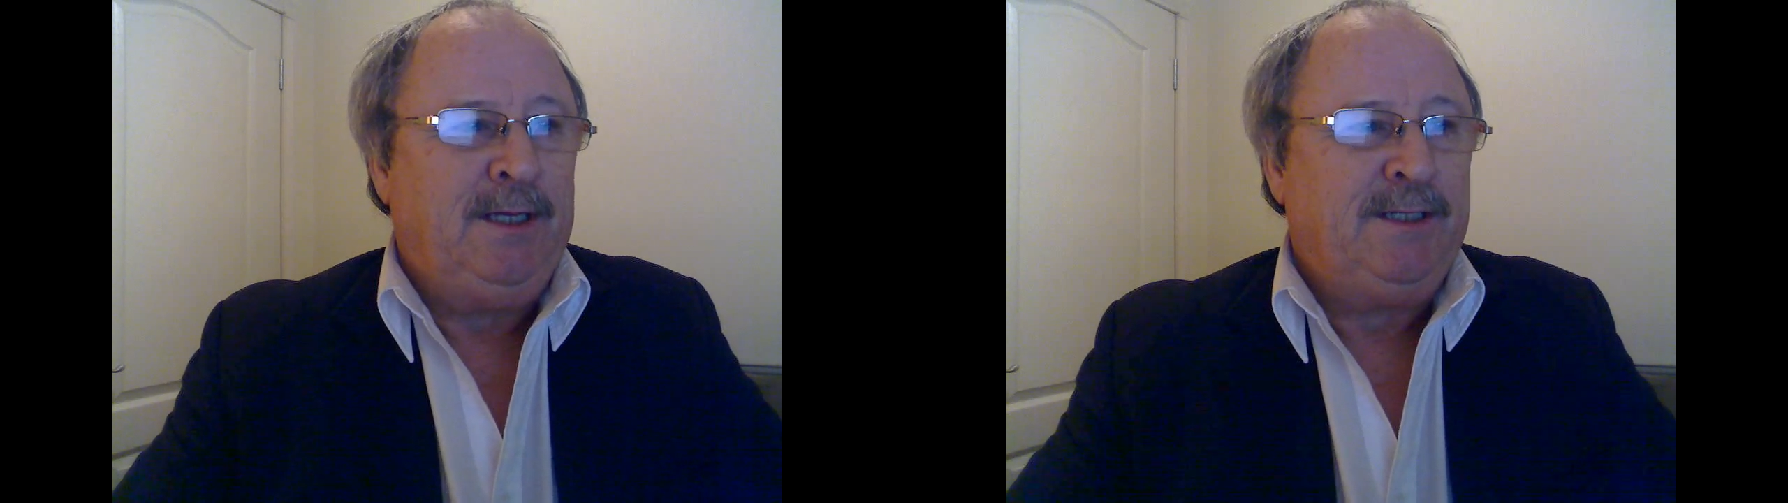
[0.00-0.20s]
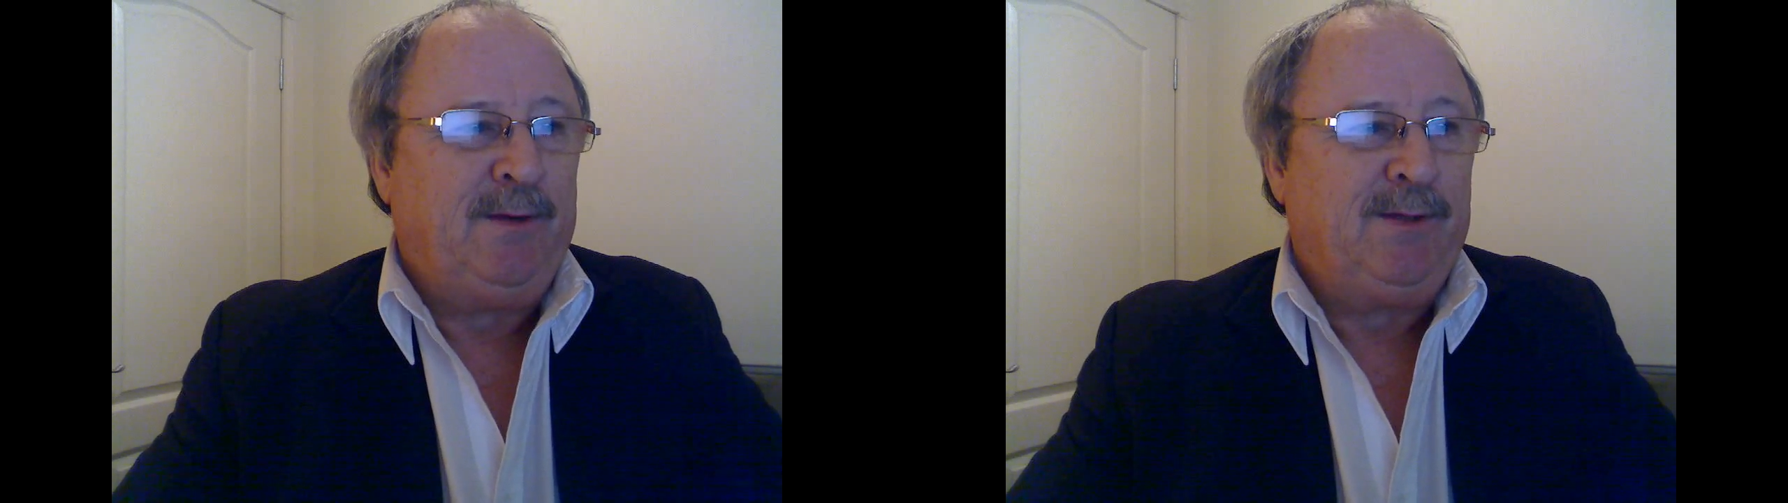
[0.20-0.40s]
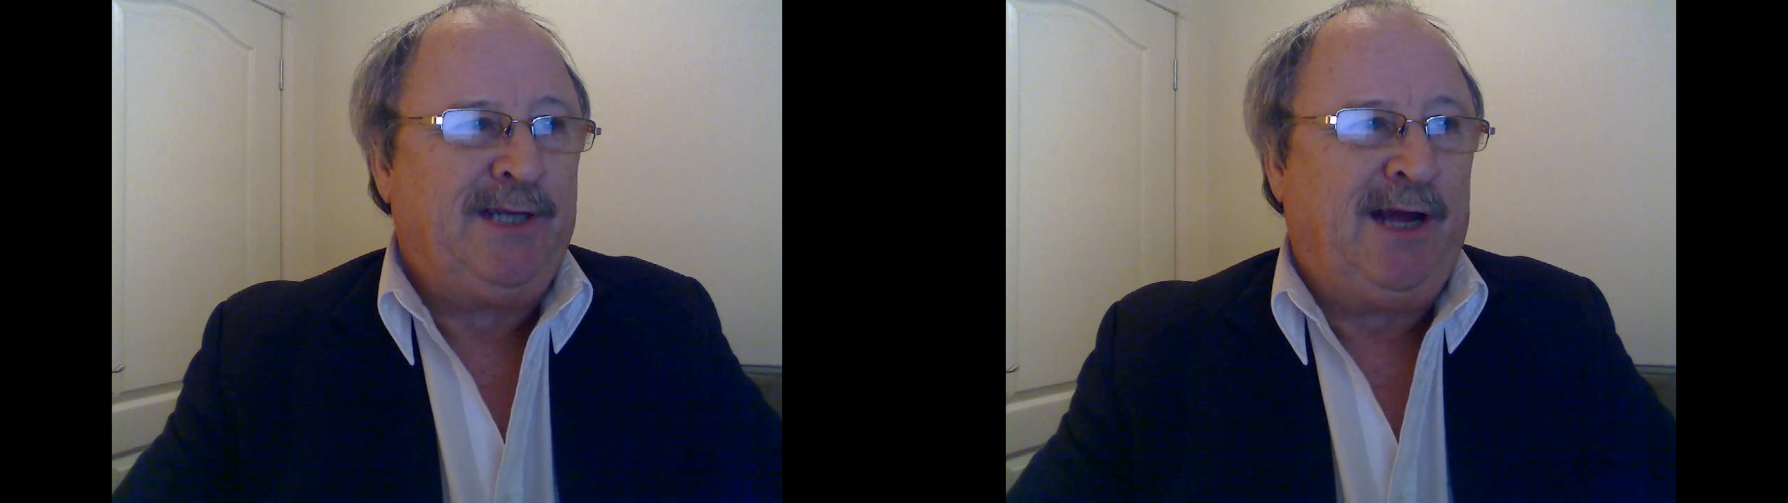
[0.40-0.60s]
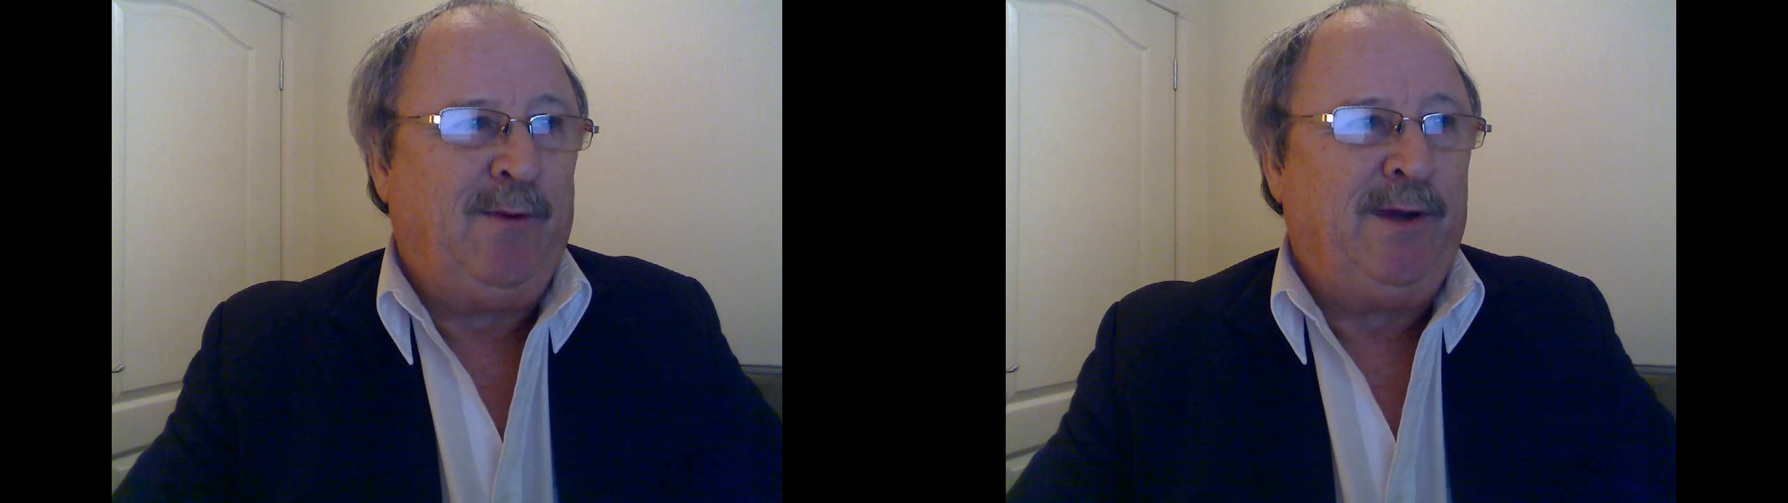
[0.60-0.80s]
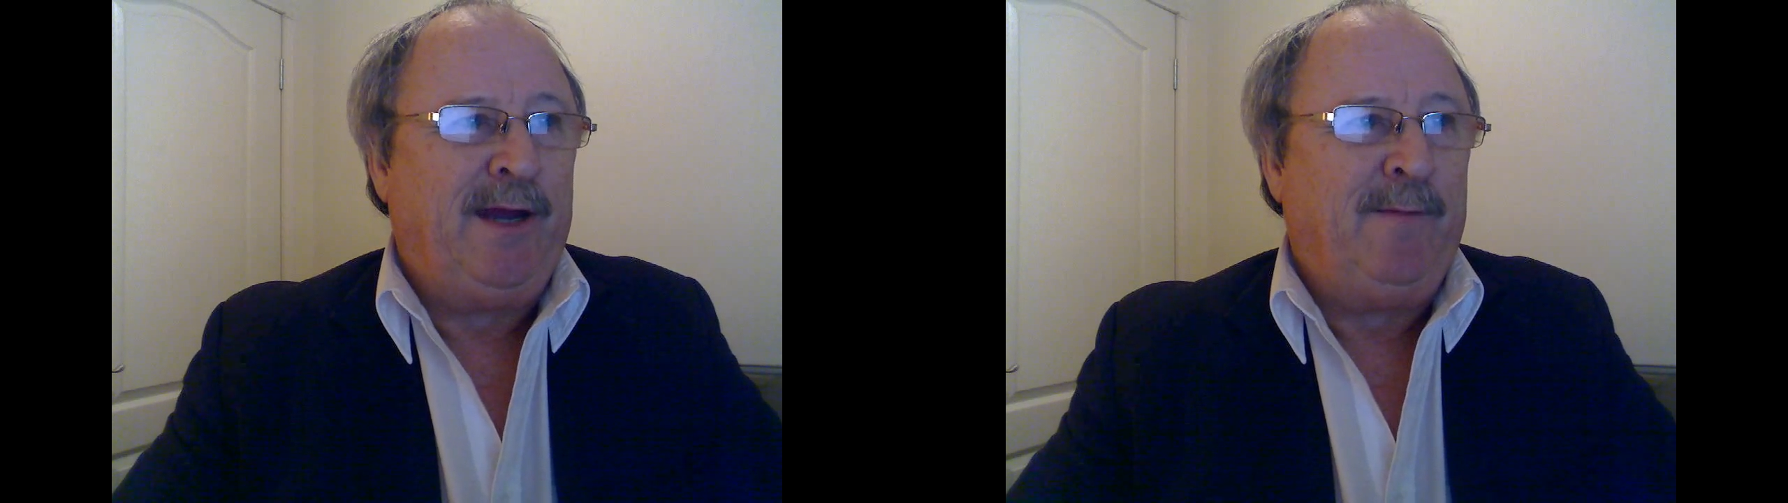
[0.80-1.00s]
So we'll start
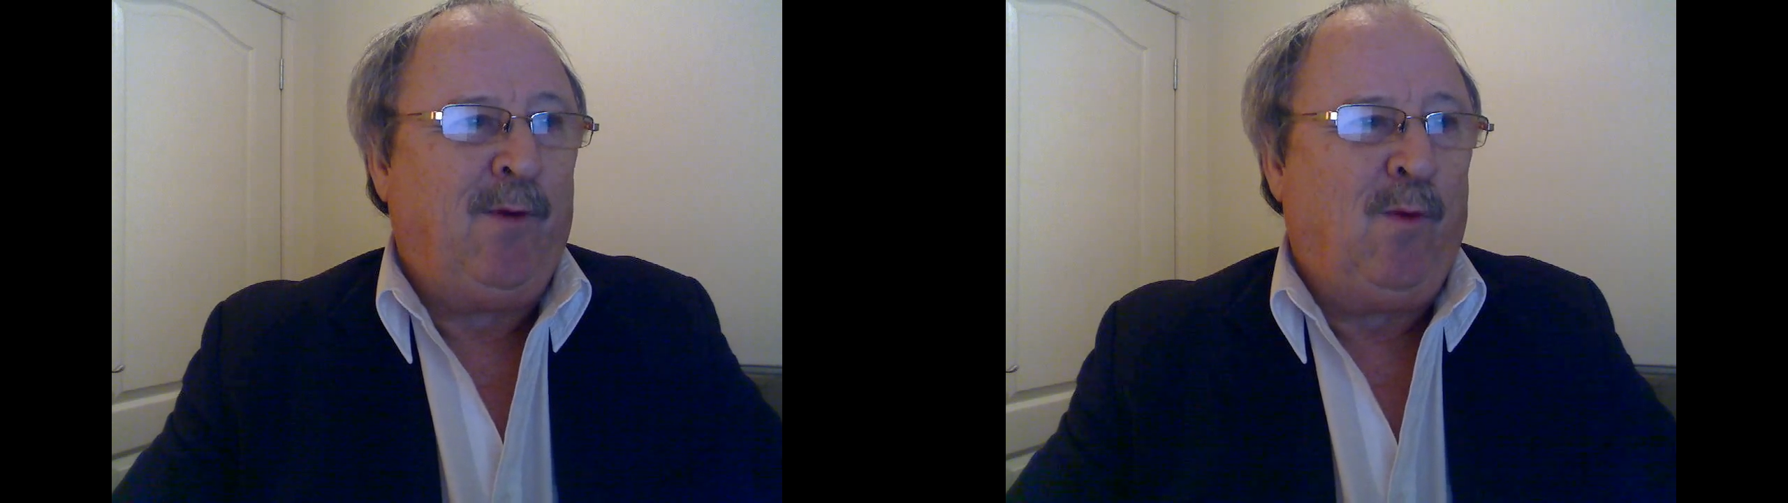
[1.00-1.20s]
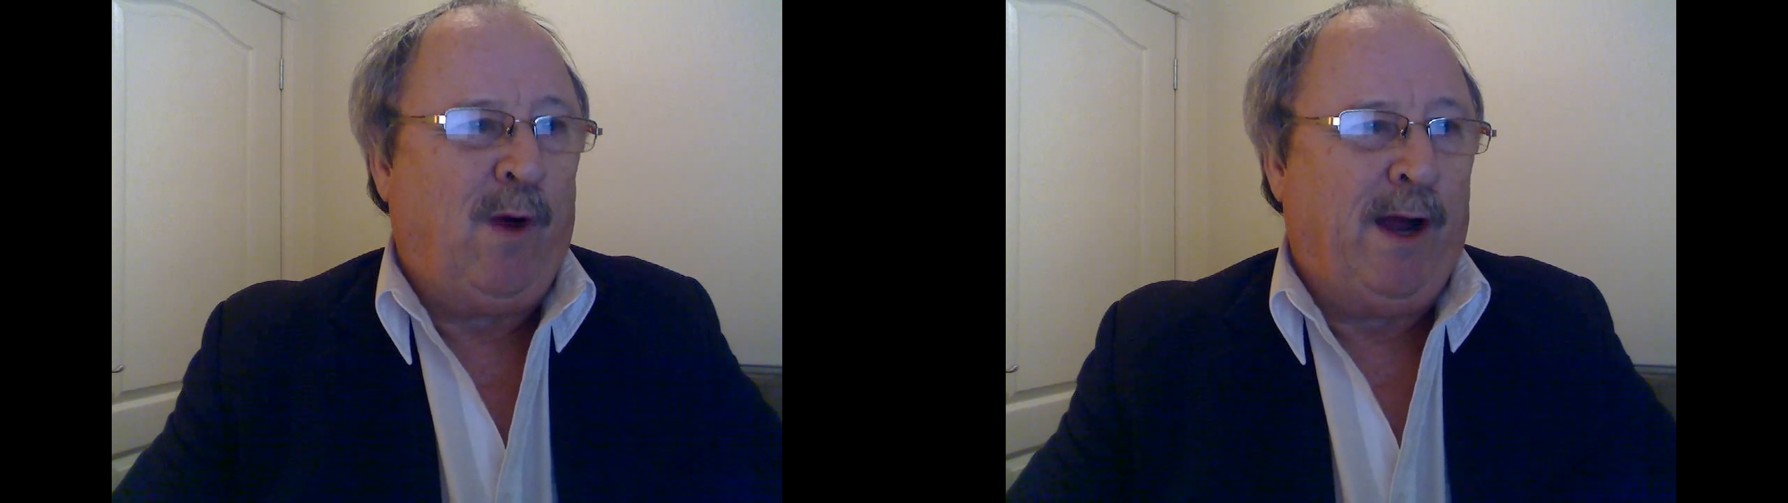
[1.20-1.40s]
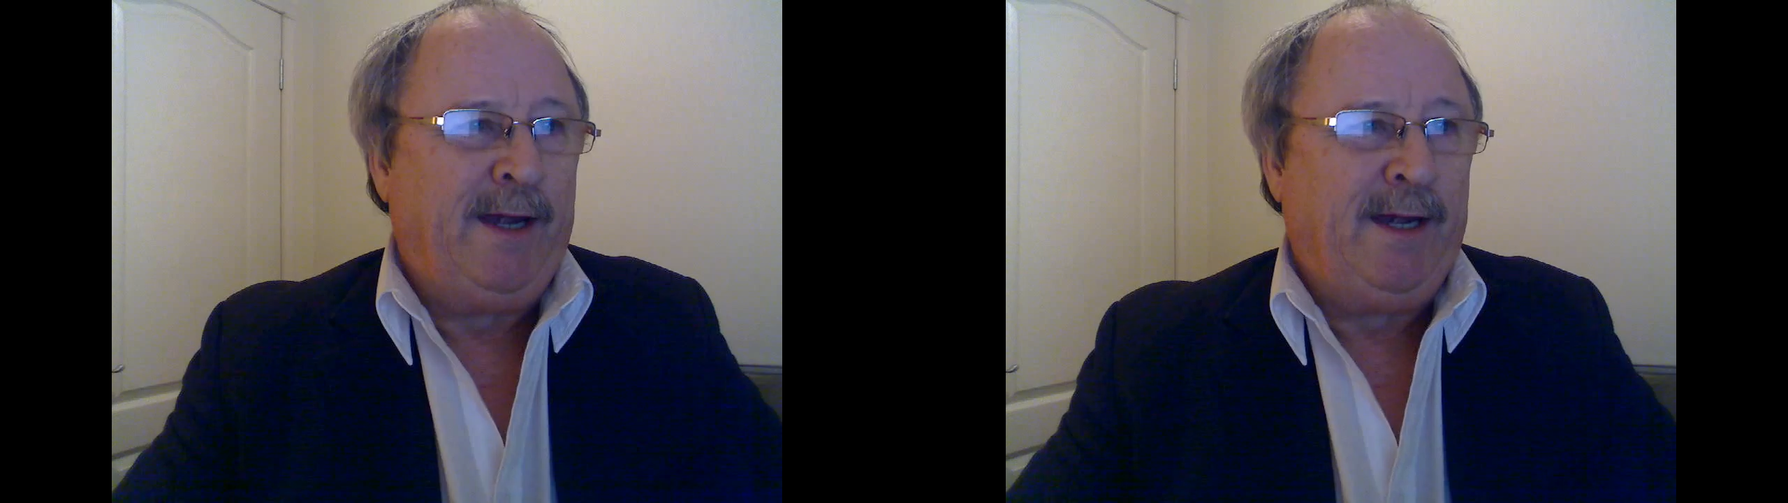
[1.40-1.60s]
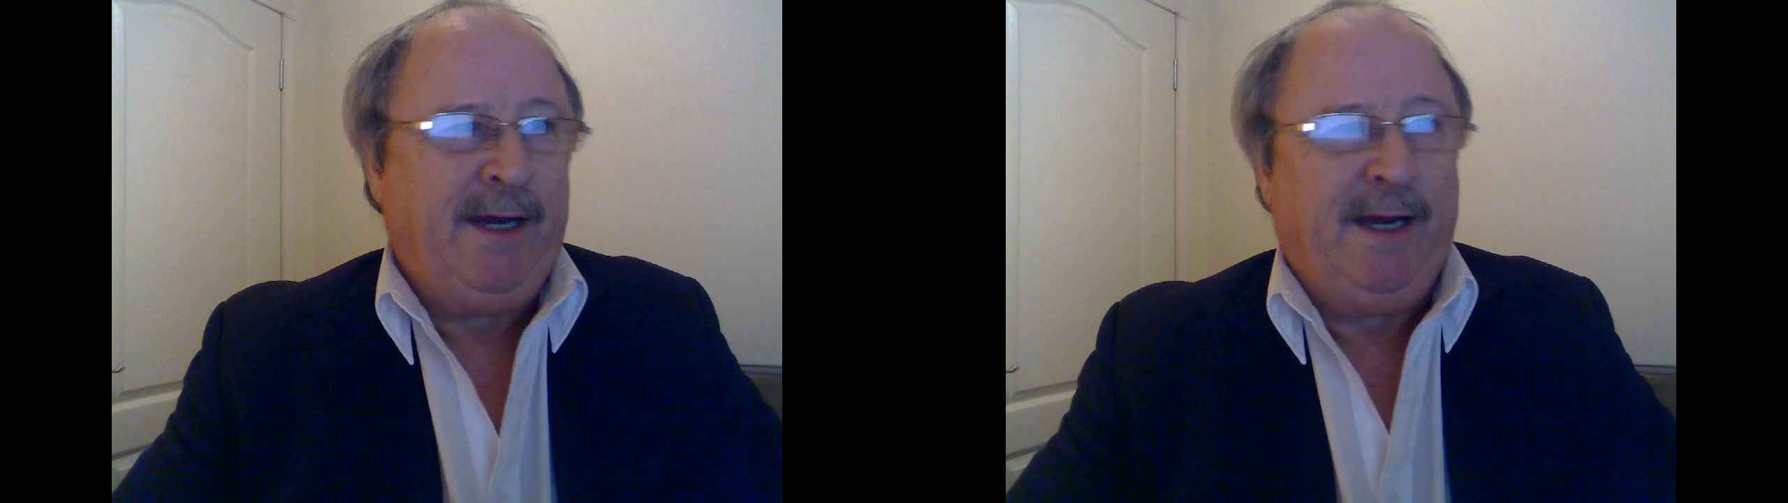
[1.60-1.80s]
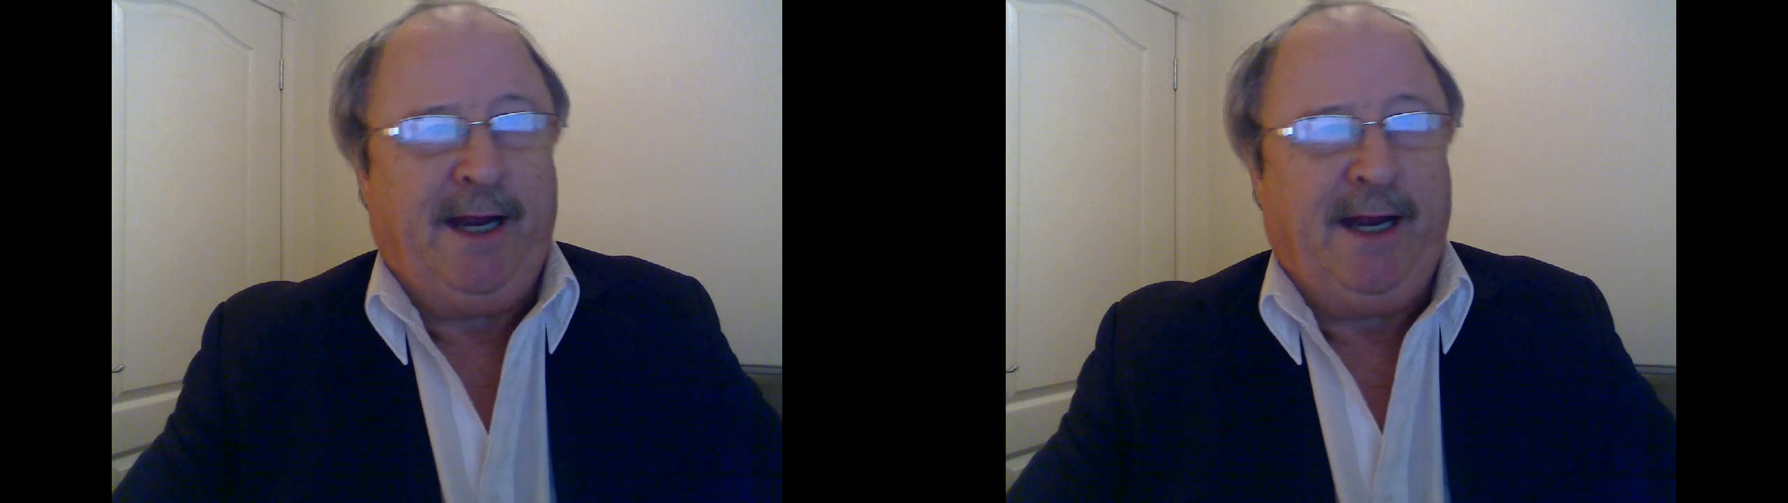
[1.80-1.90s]
with number one.